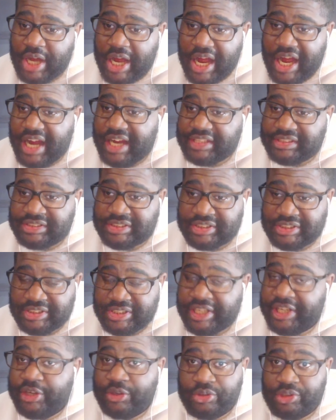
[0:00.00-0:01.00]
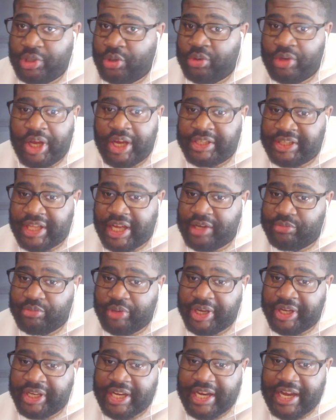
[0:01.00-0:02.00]
I still don't like that
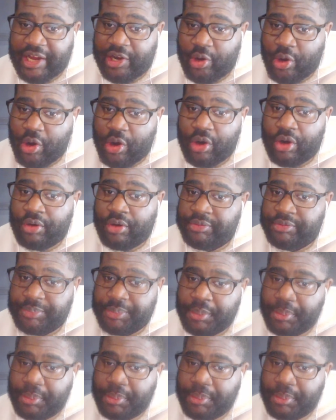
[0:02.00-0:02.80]
ranking at all.